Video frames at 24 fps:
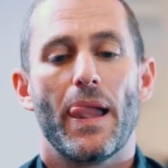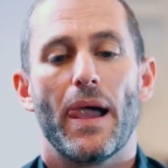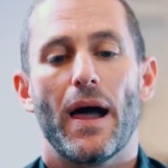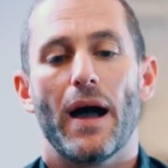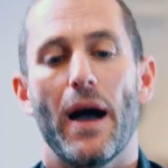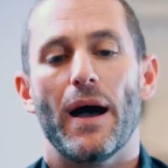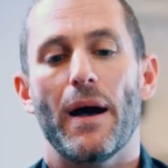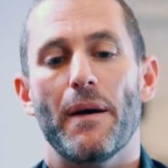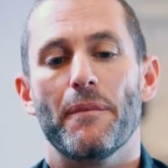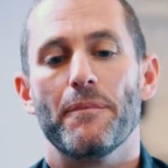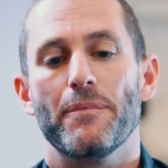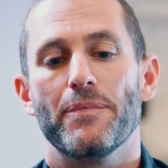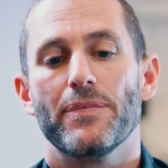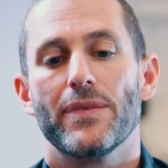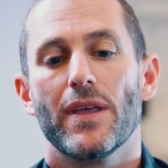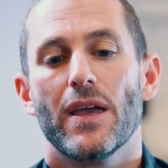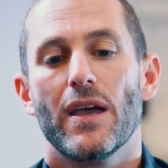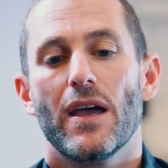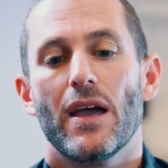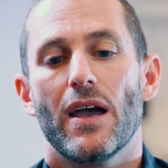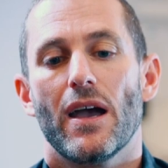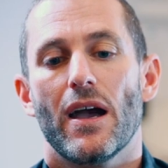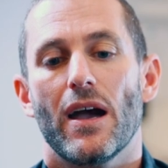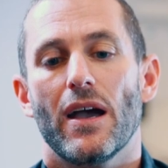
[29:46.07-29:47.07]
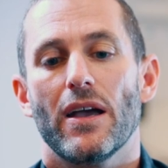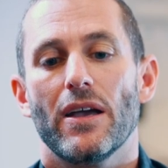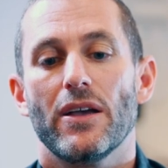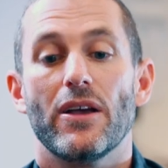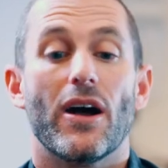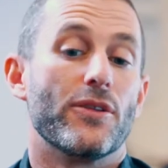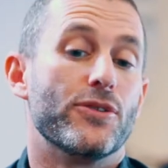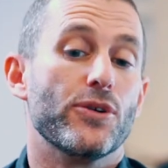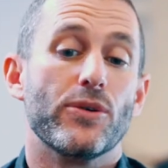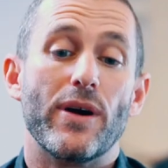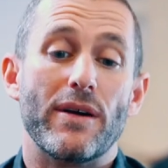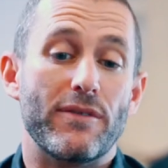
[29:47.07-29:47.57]
I
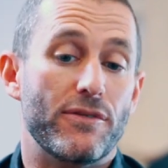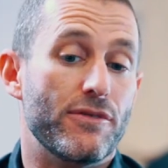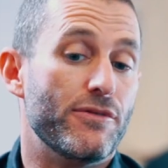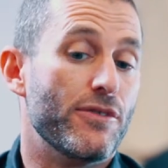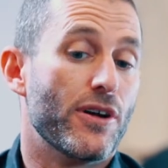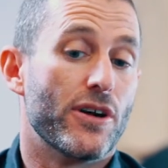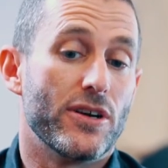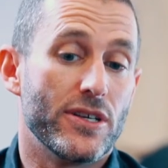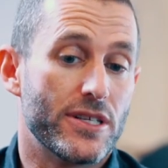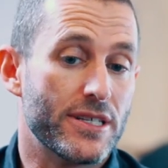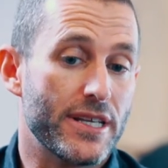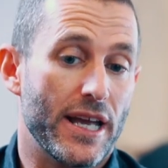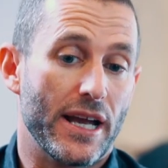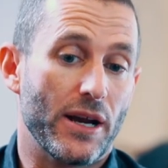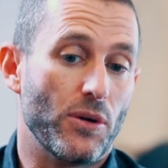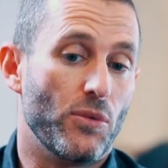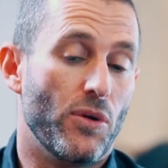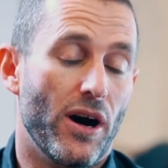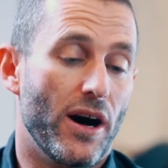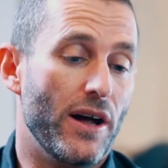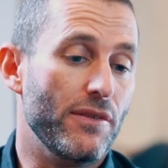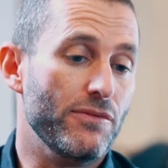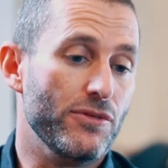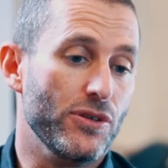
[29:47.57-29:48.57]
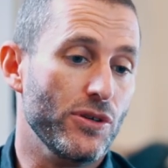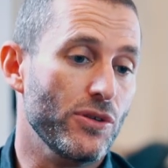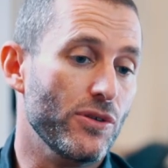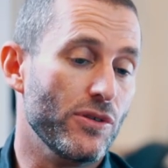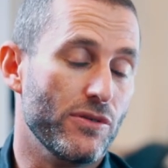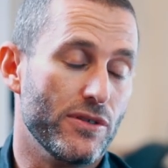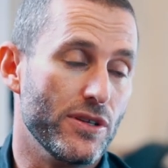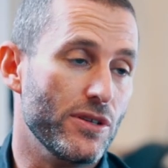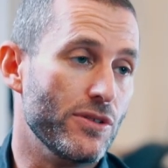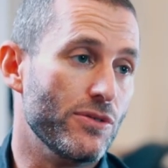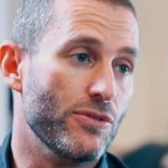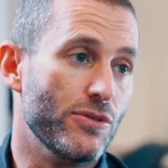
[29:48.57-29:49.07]
do have a very sanguine view
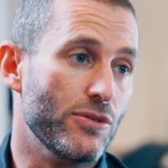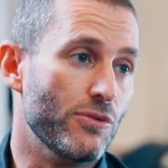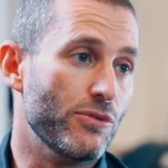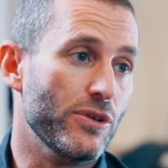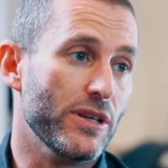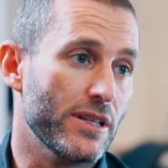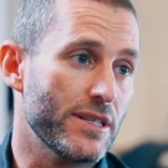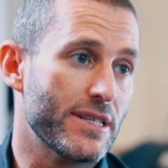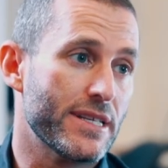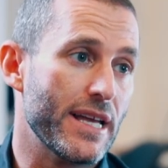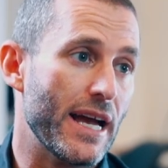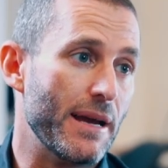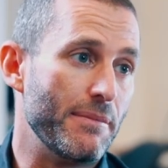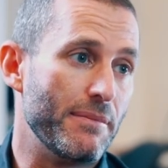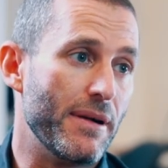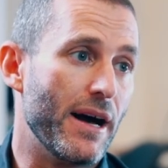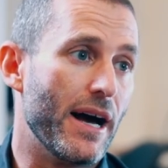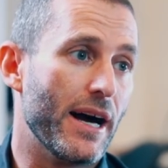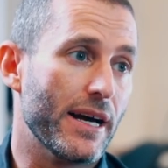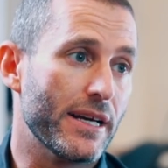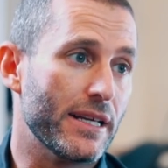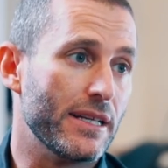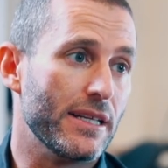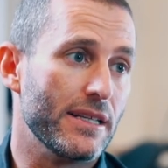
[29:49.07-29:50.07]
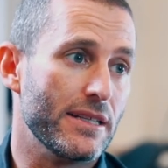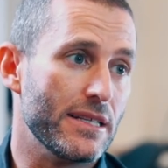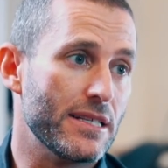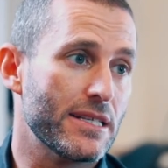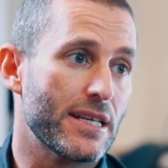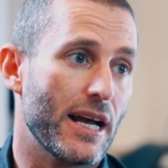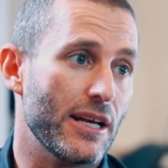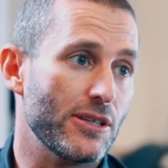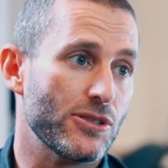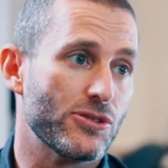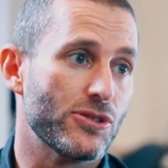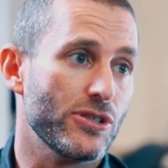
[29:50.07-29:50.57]
of the real estate market in this
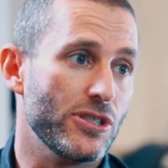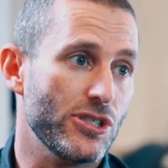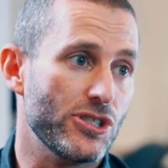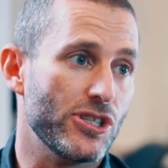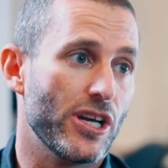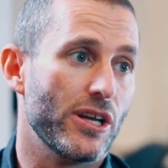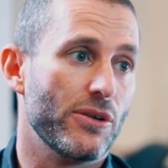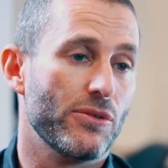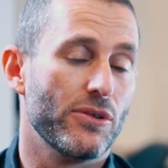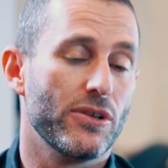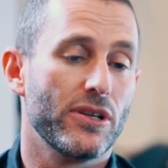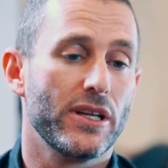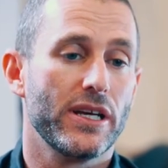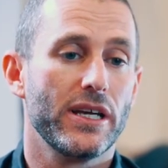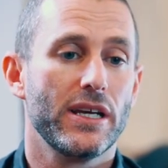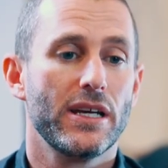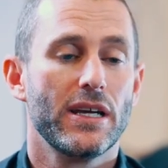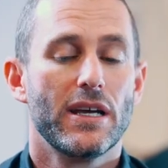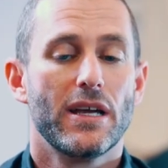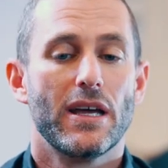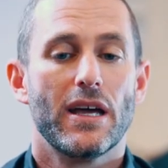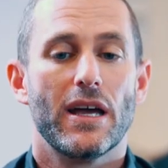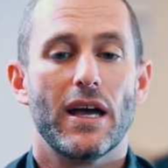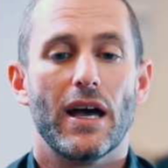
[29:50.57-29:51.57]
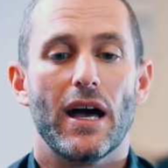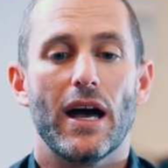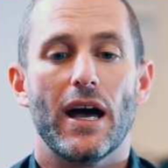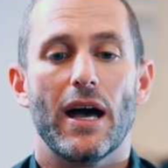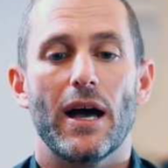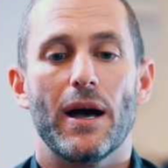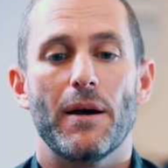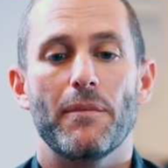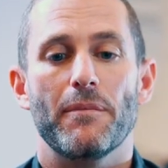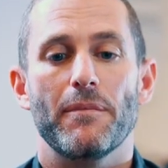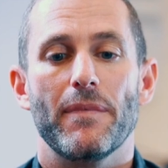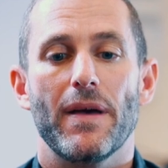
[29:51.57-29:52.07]
country generally.
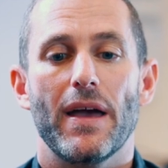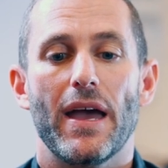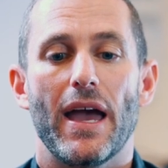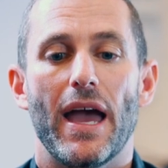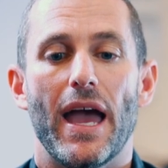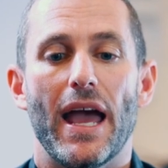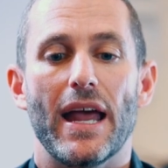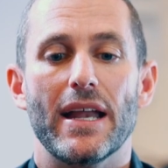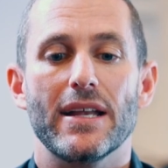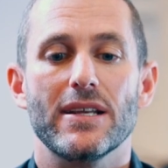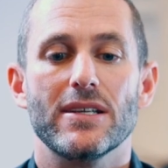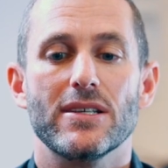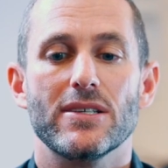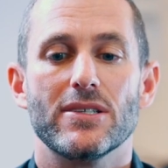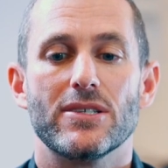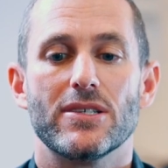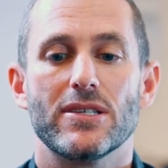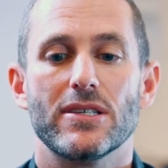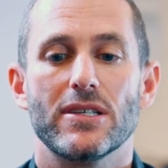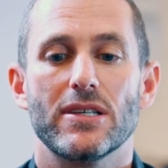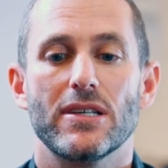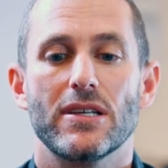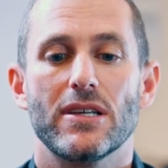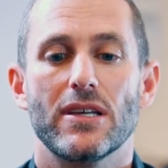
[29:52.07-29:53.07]
And